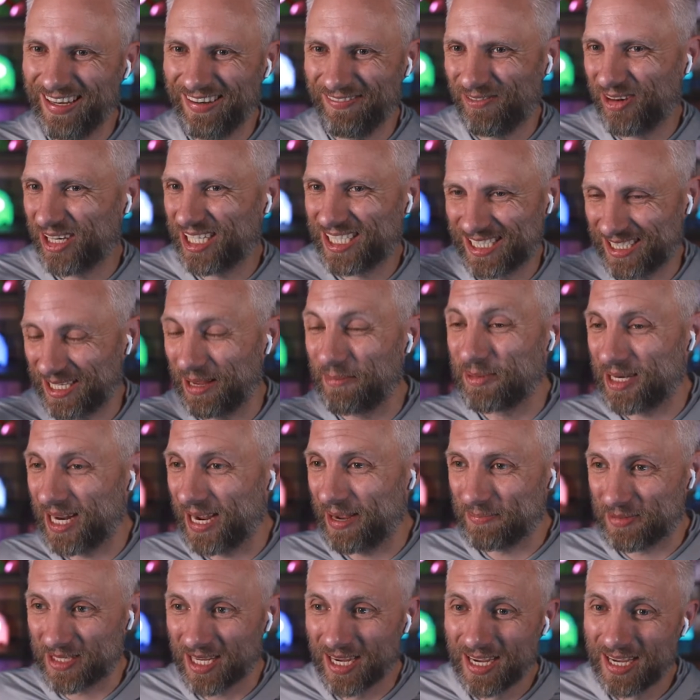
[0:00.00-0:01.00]
Which
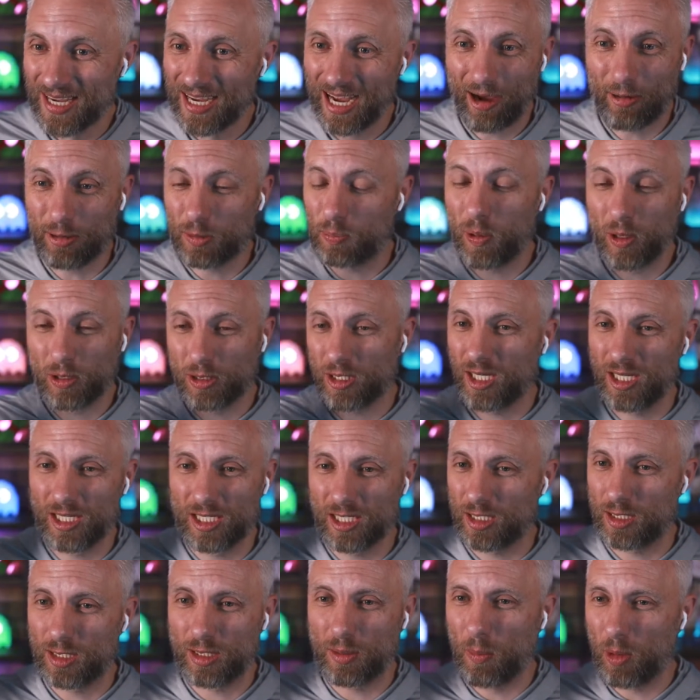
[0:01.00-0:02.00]
sometimes I was posting
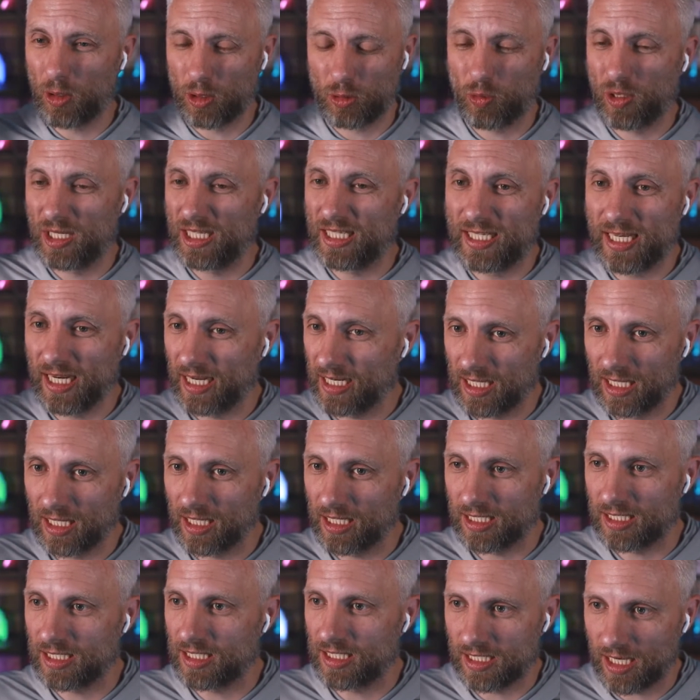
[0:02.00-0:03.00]
just the most
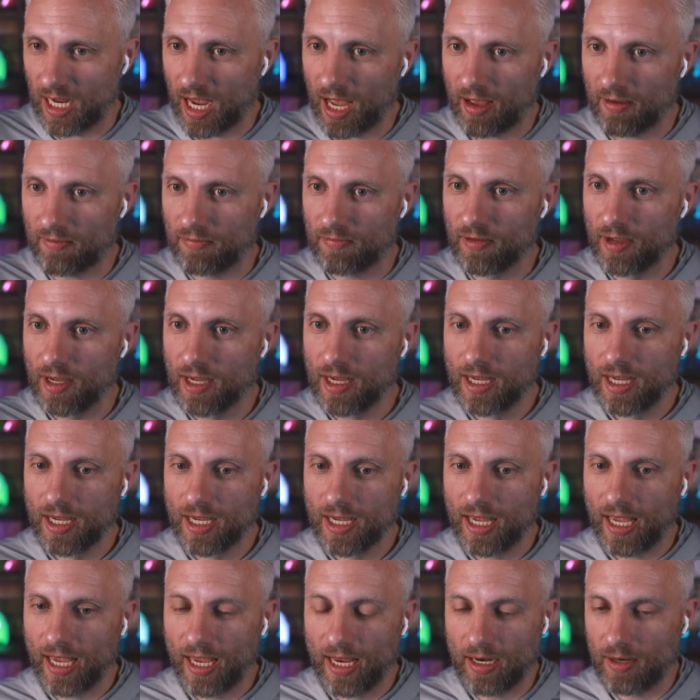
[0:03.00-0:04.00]
ridiculous stuff,
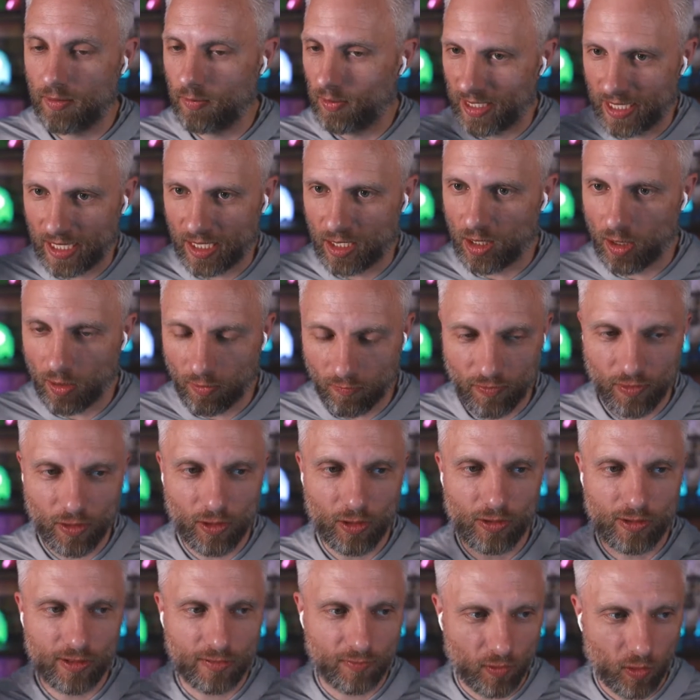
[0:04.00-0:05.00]
and it would get no
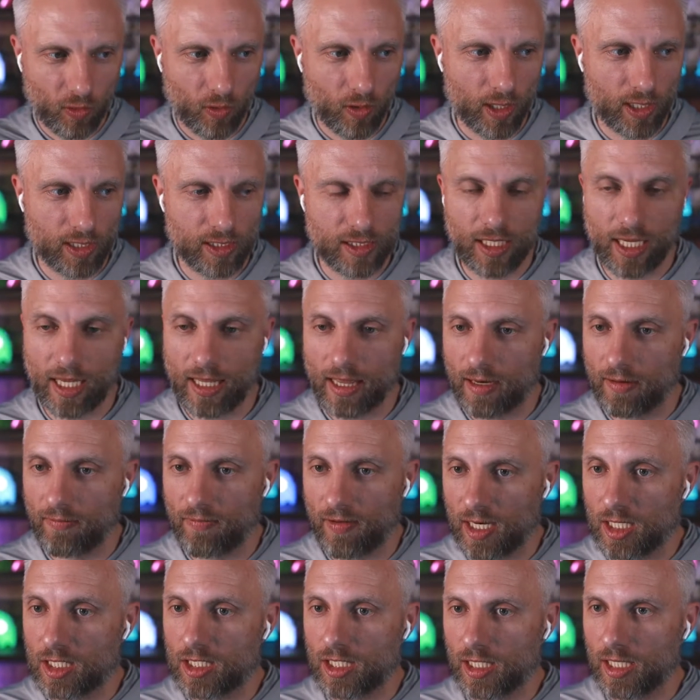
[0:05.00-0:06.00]
views, of course. And then
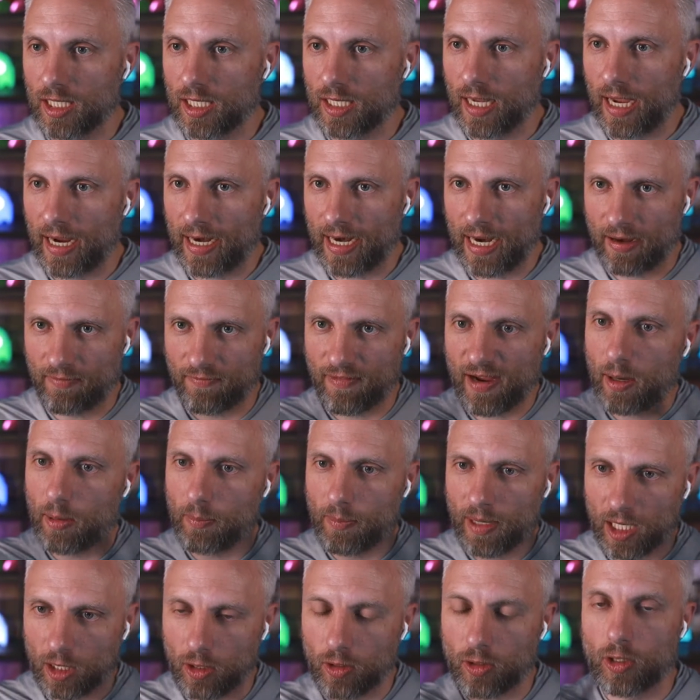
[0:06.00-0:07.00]
eventually, I kind of found
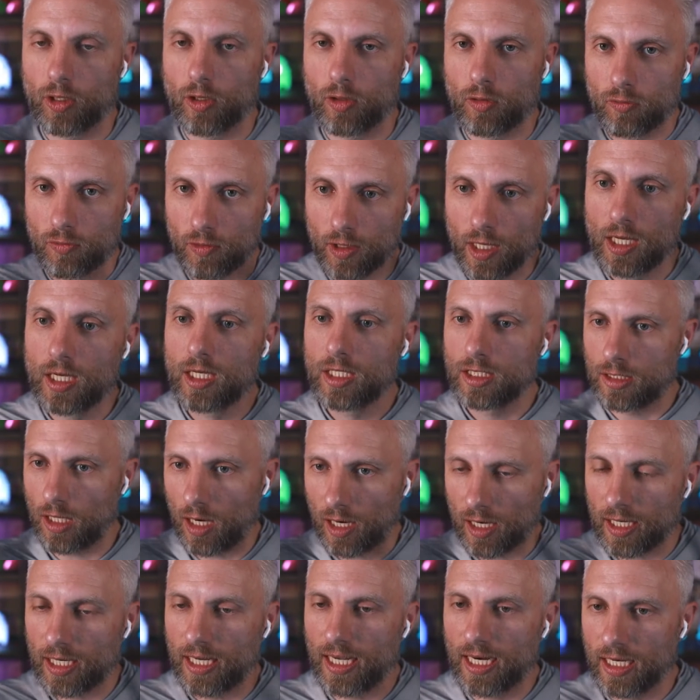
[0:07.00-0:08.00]
my groove,
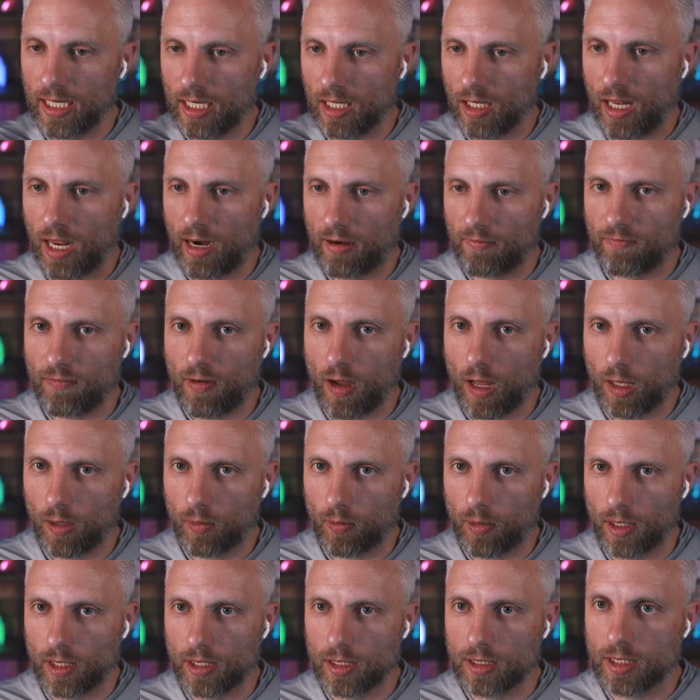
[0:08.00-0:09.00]
started getting a lot of
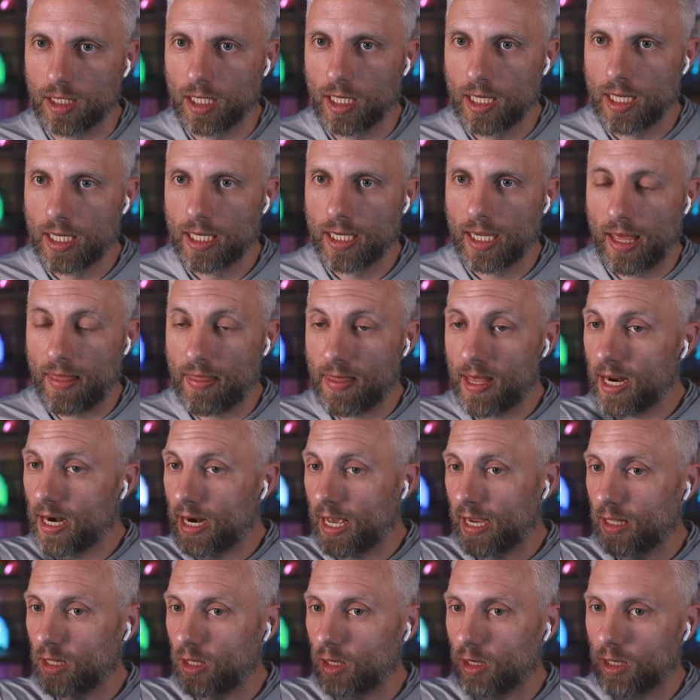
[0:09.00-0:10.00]
followers. And then
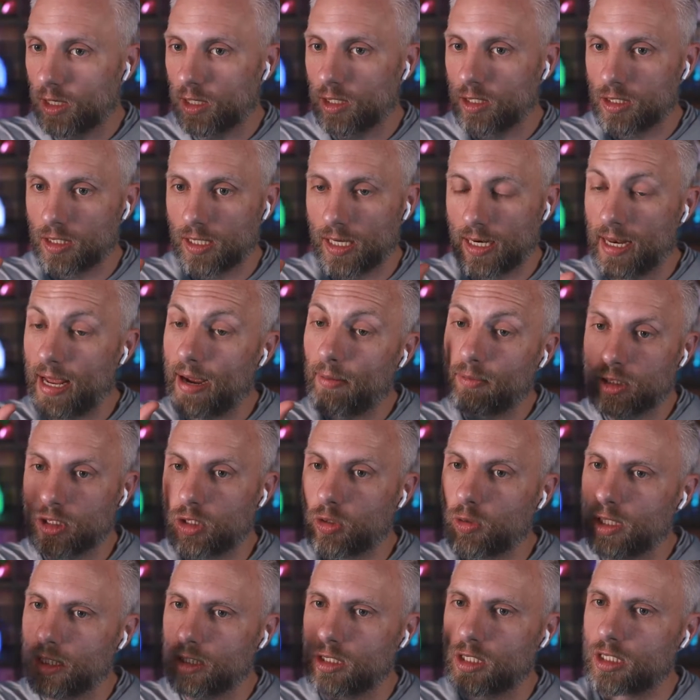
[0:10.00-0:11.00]
I learned, and I was
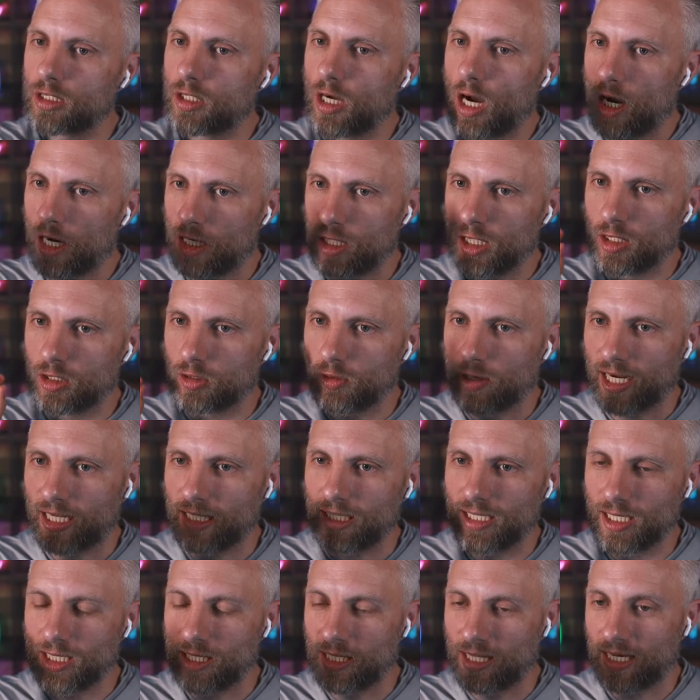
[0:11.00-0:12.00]
doing the talking
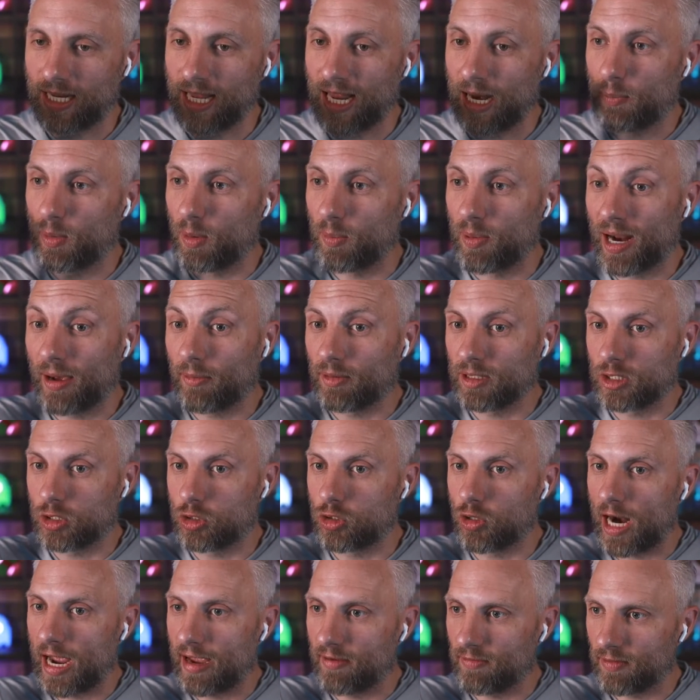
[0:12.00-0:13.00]
directly into the camera, but I was
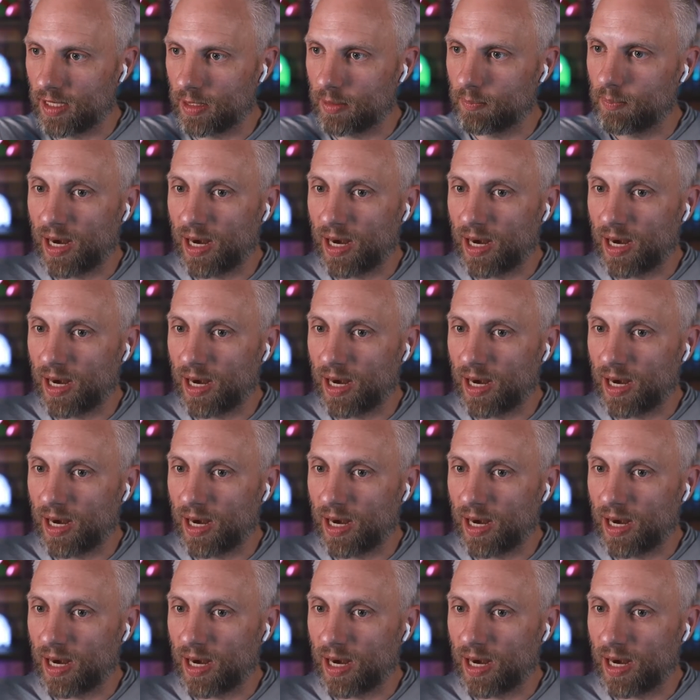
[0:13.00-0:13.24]
driving.